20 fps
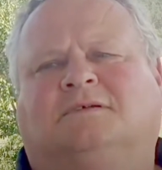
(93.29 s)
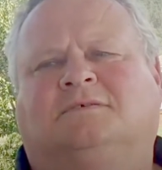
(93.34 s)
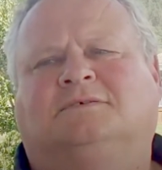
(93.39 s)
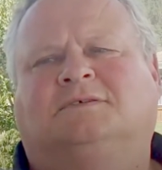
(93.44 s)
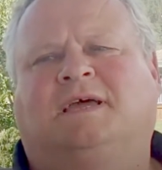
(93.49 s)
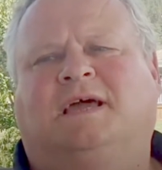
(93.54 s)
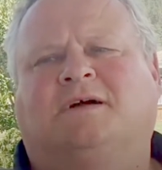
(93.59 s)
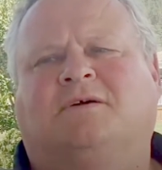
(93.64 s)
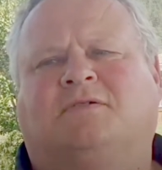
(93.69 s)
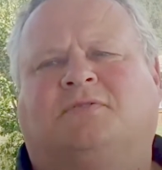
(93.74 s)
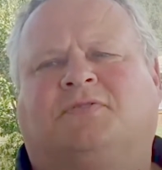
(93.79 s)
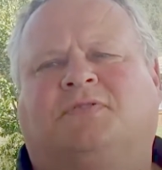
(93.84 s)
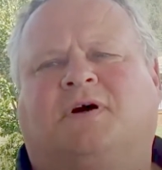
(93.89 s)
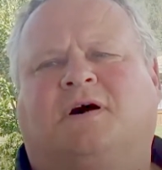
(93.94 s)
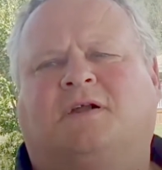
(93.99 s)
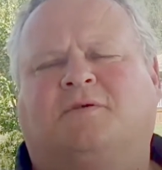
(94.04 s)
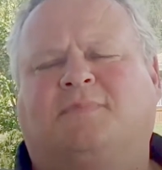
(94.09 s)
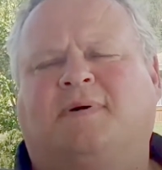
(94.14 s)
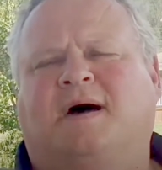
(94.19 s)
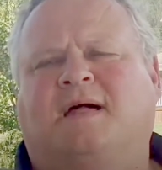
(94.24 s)
Dale
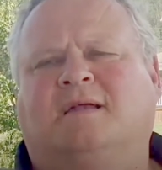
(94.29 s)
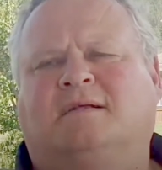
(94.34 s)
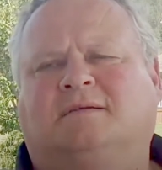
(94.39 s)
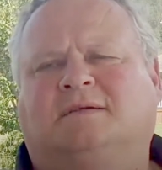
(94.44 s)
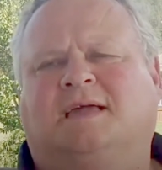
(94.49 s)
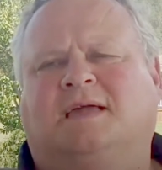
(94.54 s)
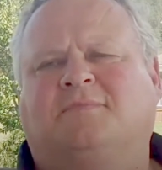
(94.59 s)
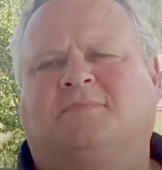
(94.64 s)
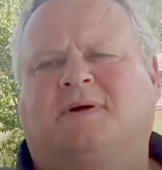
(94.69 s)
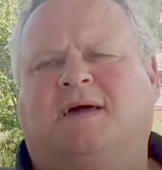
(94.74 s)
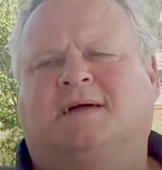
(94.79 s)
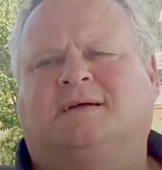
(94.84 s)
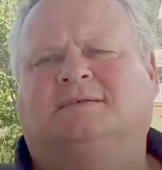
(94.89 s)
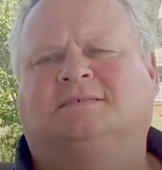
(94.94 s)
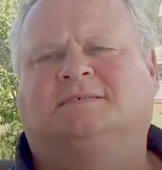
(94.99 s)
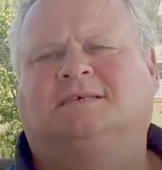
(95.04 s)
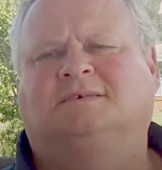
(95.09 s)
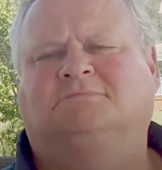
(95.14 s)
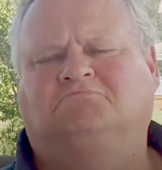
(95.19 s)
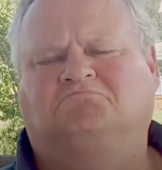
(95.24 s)
thought about it, came back and
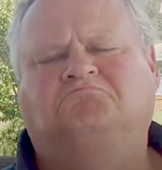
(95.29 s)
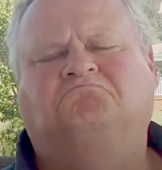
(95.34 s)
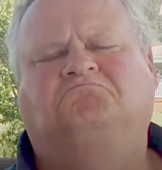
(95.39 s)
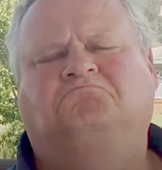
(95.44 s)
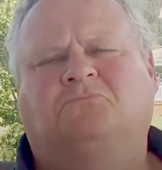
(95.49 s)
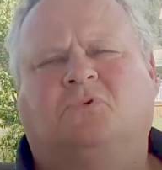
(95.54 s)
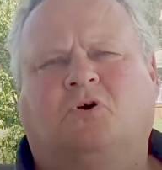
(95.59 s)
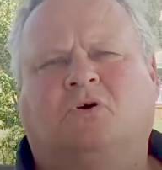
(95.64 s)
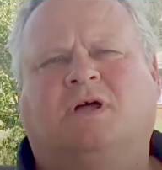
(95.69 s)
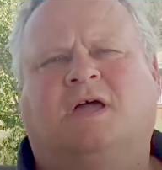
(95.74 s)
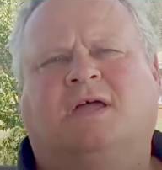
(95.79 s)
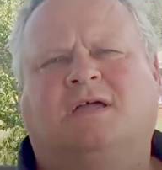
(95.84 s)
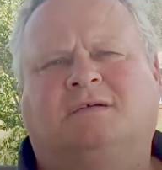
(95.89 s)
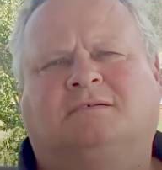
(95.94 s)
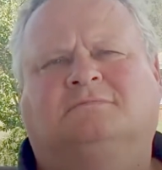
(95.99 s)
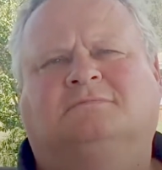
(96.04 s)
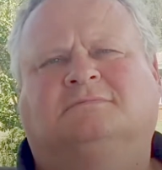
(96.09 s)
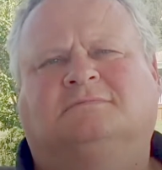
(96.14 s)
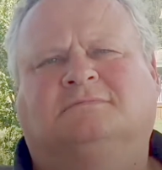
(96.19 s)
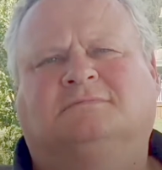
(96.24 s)
said, okay.
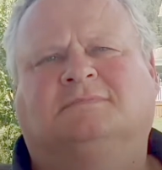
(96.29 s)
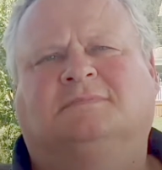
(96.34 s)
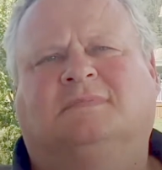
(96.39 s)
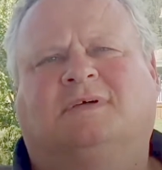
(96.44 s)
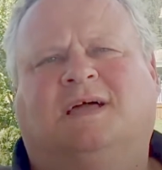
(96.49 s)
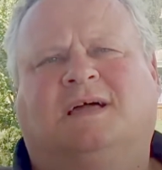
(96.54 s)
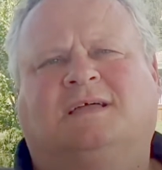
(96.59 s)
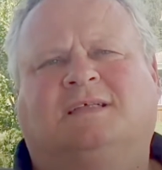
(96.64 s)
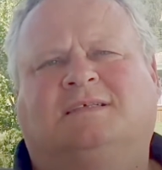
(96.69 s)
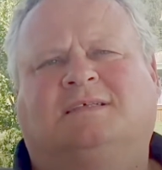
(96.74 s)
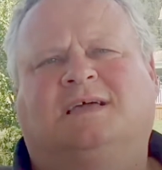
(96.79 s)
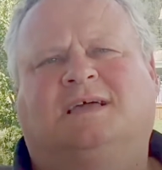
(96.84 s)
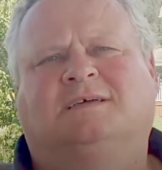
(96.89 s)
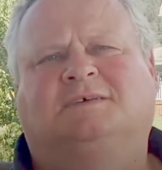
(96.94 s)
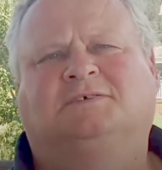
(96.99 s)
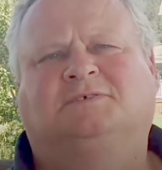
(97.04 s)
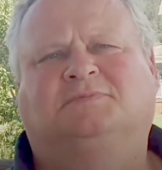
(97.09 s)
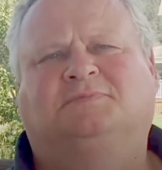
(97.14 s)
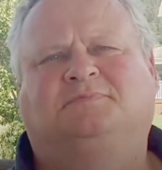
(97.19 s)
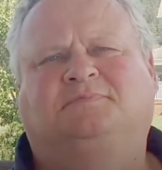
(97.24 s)
And
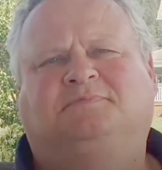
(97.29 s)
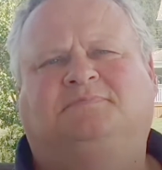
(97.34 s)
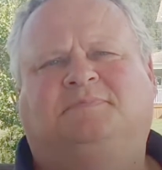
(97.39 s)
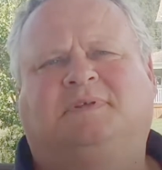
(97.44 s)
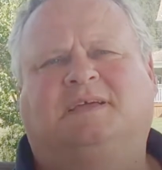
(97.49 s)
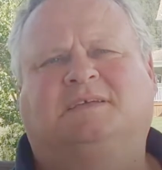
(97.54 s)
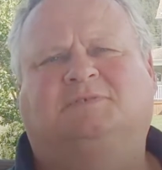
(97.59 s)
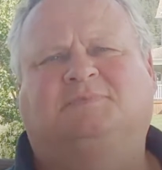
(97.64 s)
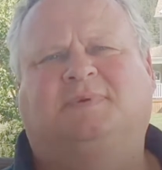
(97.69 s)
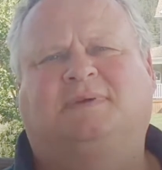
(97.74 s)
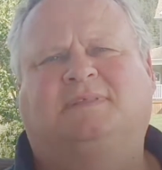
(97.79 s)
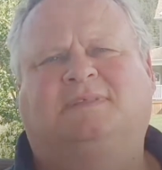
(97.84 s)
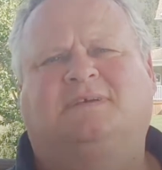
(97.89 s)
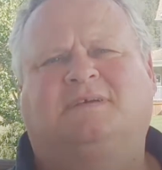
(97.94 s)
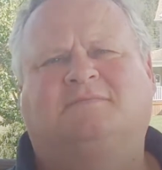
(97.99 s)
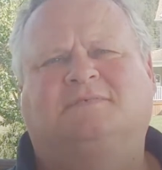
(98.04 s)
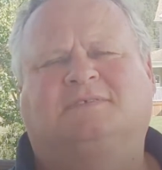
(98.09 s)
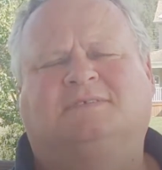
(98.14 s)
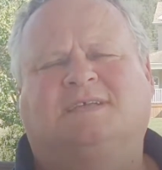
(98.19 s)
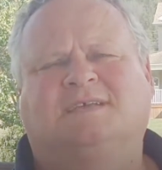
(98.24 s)
Dale's been there
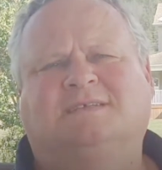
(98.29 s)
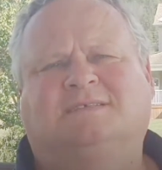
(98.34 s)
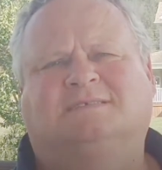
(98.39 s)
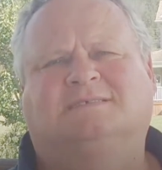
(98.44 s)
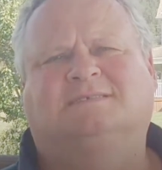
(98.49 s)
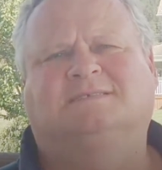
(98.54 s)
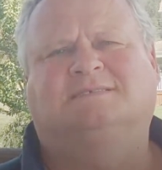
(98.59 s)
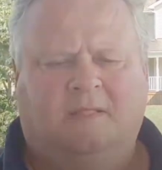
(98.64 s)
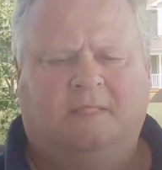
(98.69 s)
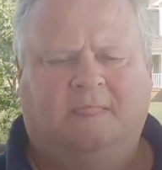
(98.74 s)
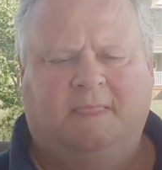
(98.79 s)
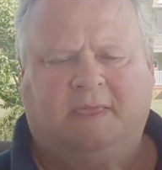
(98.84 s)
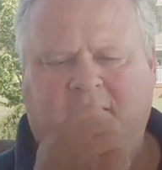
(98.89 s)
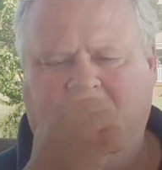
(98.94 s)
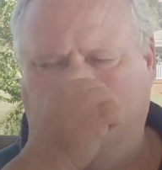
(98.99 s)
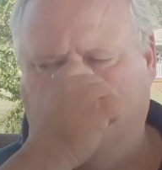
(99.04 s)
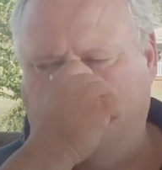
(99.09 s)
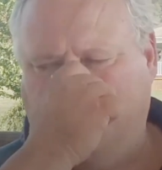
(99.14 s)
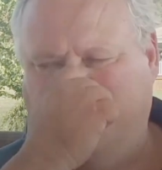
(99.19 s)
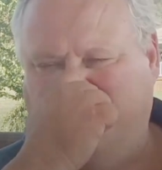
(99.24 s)
ever since.
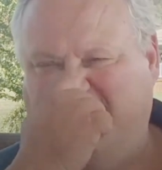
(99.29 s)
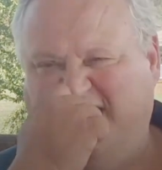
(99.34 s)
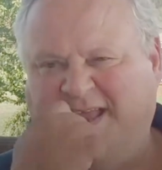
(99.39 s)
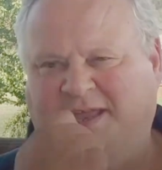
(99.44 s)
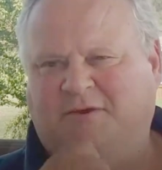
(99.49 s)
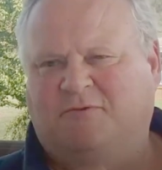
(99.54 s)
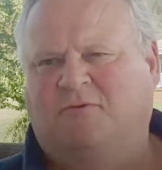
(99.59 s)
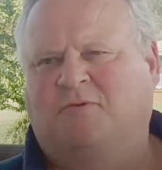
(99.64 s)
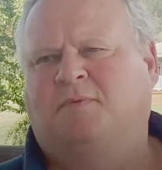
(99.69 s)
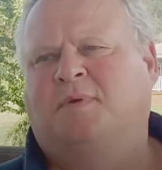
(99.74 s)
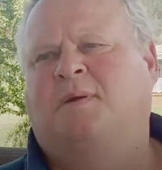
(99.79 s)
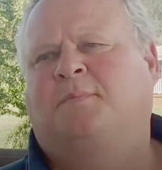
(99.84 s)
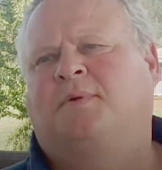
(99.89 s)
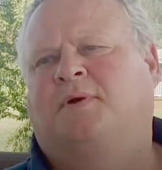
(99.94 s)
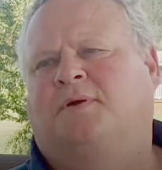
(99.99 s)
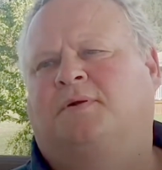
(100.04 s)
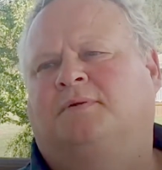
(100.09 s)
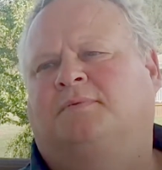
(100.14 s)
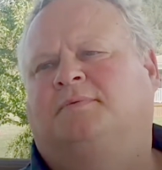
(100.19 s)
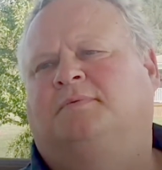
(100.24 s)
I can
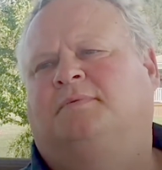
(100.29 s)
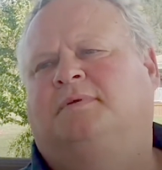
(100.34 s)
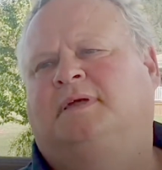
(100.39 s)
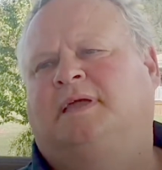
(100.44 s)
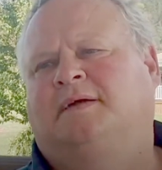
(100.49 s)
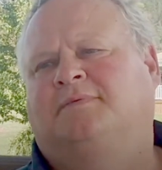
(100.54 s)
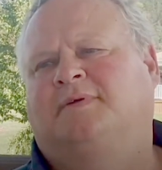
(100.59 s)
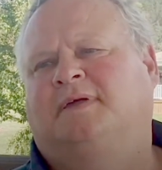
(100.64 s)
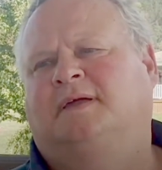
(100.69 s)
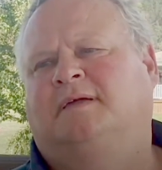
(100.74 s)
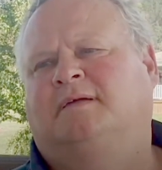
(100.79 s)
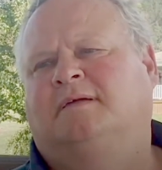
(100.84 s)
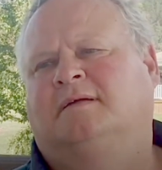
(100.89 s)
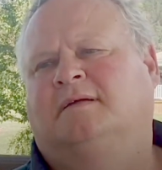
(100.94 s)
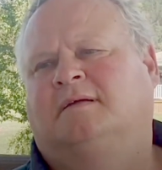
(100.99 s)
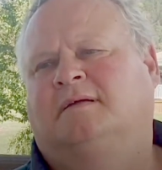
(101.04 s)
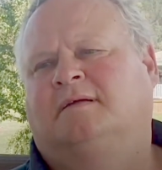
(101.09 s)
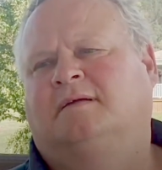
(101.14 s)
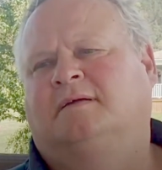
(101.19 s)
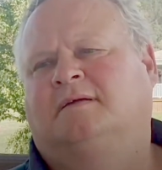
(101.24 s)
remember
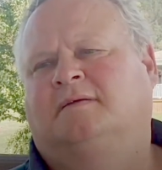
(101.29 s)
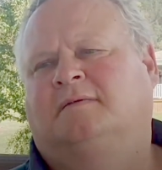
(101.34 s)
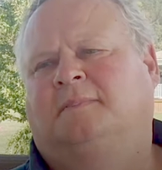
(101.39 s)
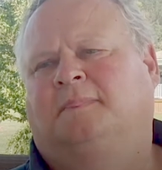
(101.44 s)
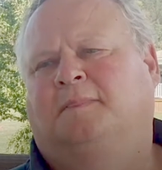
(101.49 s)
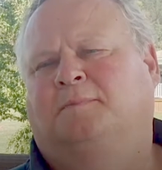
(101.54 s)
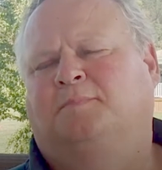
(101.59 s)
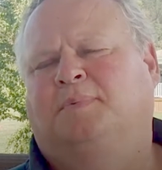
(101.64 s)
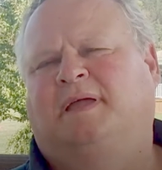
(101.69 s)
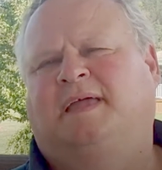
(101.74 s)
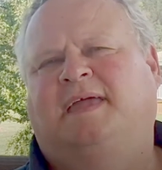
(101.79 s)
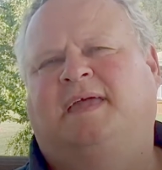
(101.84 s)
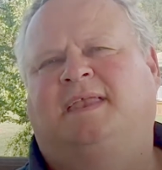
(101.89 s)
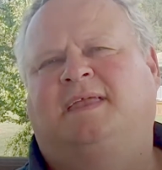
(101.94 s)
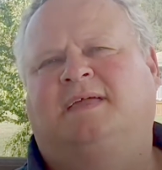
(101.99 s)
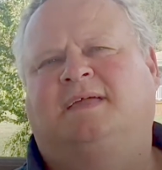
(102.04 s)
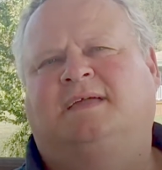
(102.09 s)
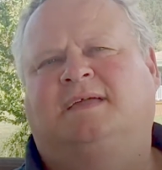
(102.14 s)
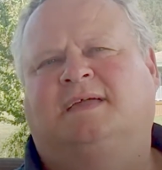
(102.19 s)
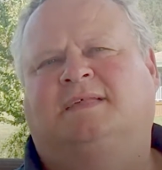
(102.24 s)

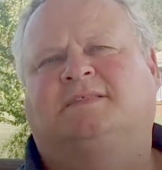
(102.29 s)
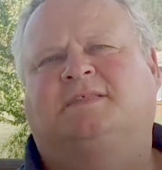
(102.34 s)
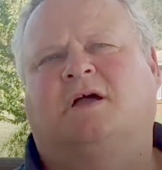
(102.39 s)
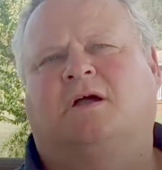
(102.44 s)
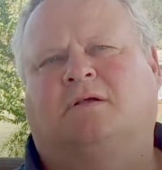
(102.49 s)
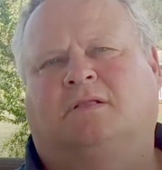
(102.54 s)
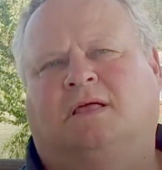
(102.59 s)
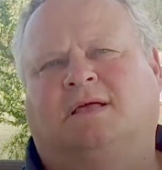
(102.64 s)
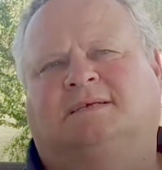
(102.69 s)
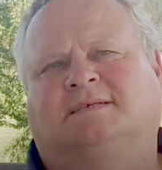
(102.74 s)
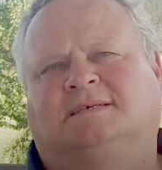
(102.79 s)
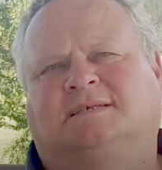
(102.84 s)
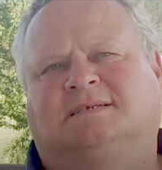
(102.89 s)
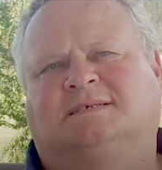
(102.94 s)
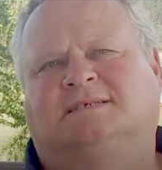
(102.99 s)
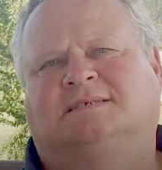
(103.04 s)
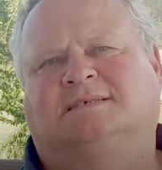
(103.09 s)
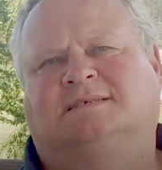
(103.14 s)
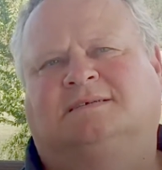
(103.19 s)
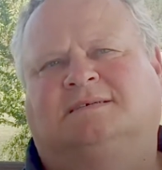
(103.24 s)
beginning guitar
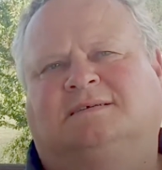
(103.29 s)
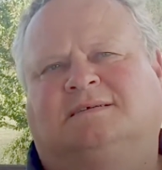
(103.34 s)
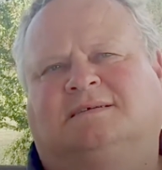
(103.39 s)
lessons